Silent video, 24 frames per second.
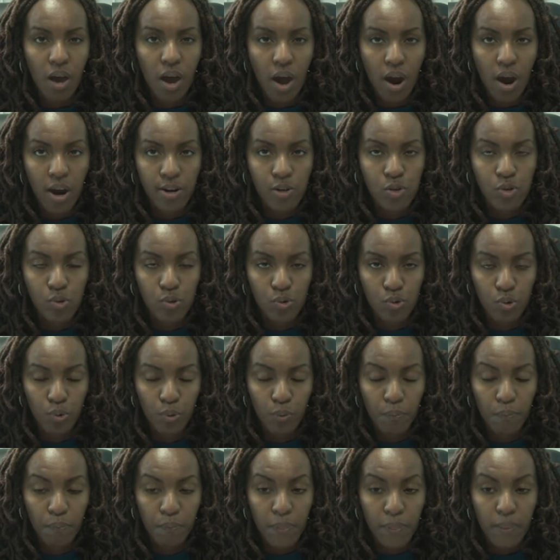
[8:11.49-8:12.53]
are to
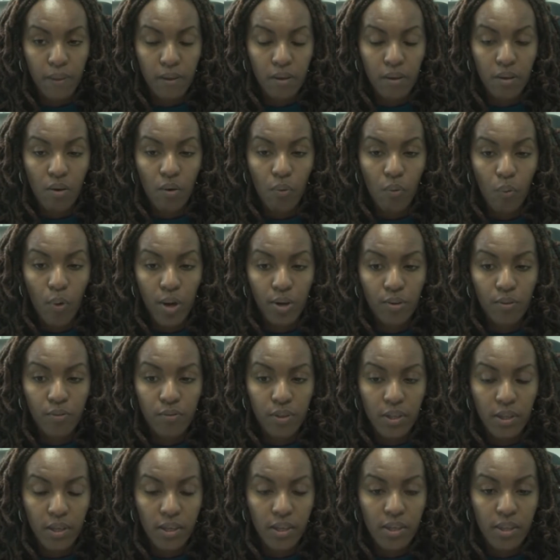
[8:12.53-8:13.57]
do. One of
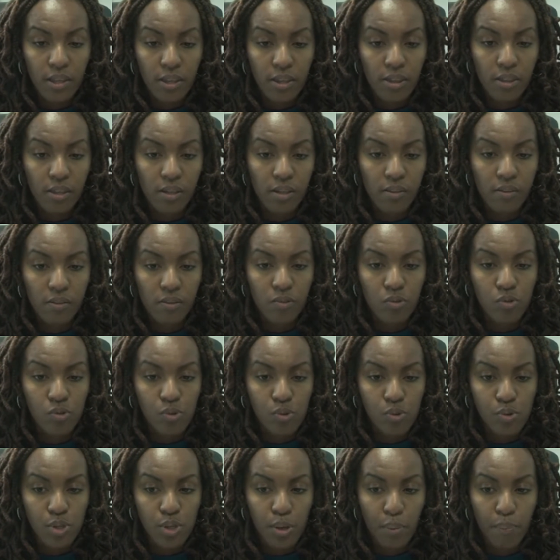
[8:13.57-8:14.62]
the key things is
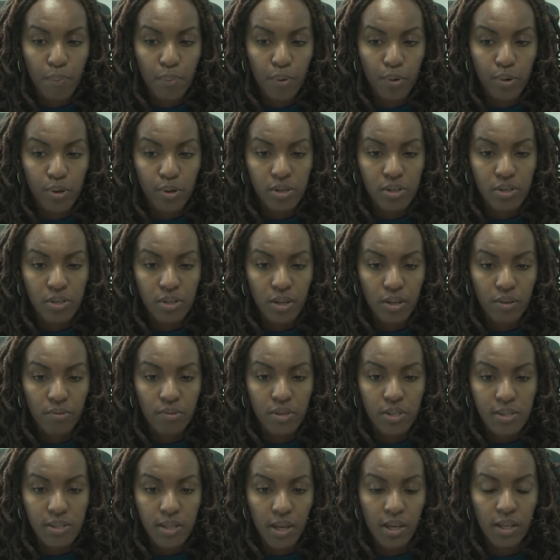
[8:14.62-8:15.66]
to support
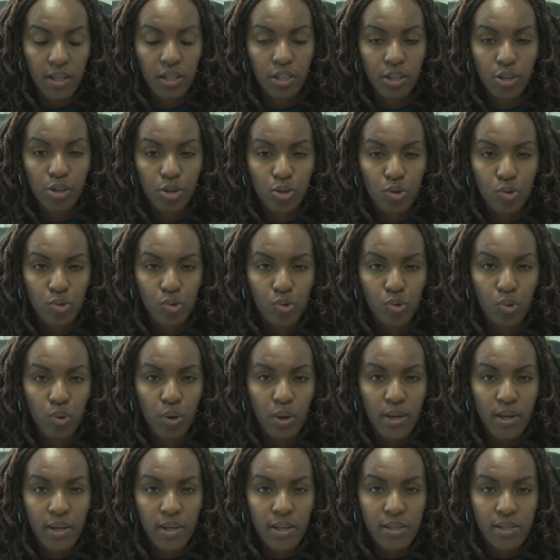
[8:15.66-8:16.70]
recycling through
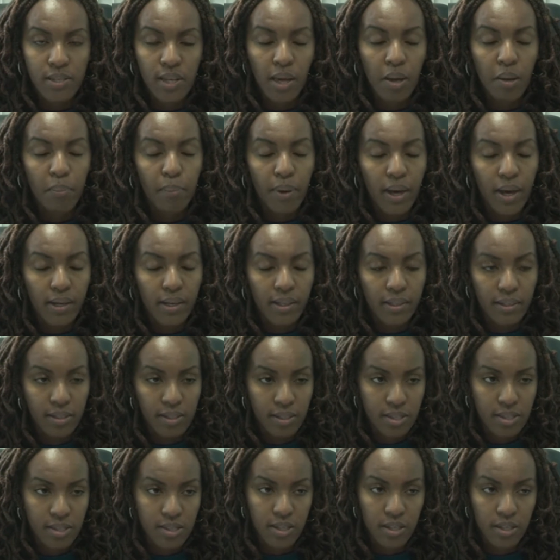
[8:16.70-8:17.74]
take-back and
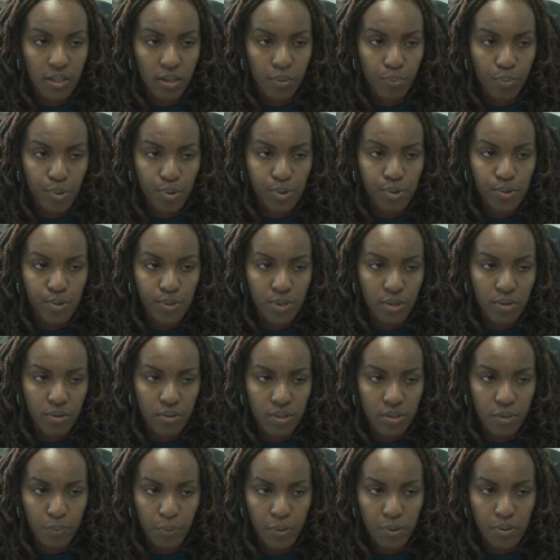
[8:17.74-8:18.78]
extended producer
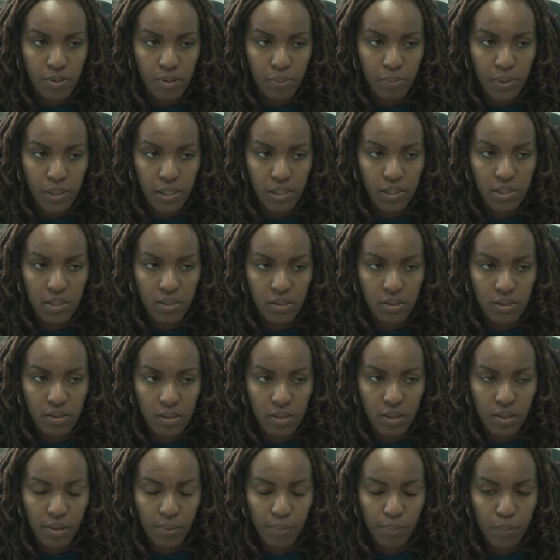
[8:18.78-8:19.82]
responsibility
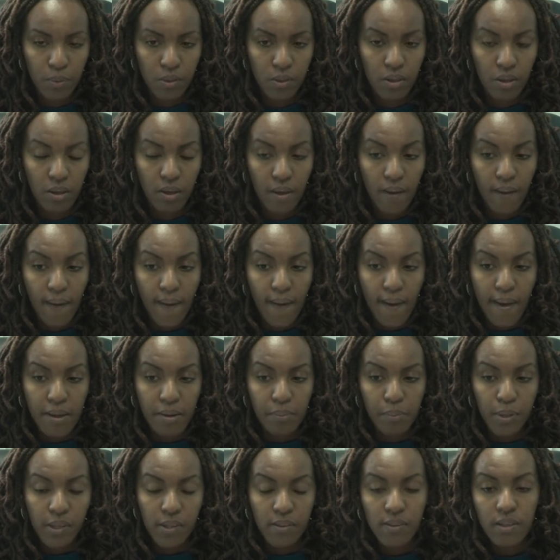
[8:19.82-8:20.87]
schemes.
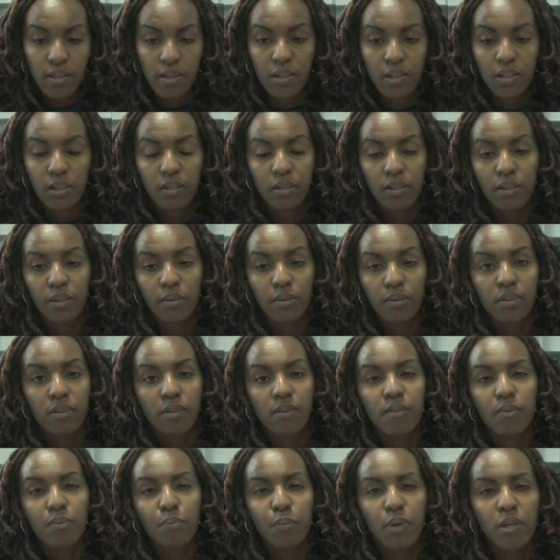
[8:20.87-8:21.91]
And basically,
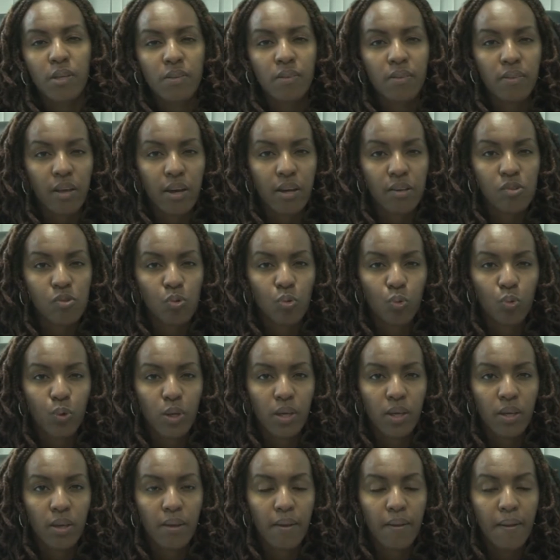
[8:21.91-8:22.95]
this means that
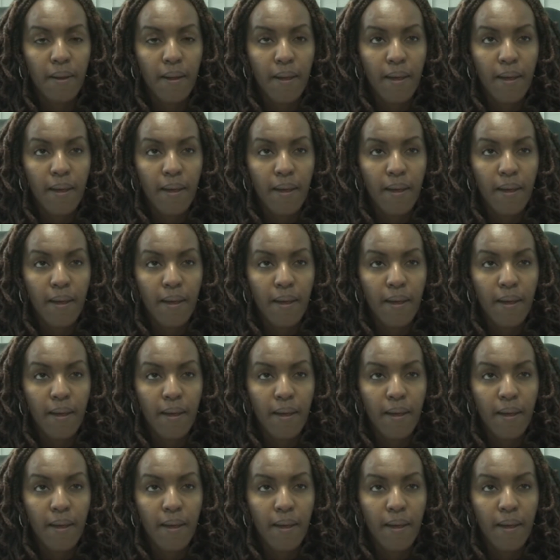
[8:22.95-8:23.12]
we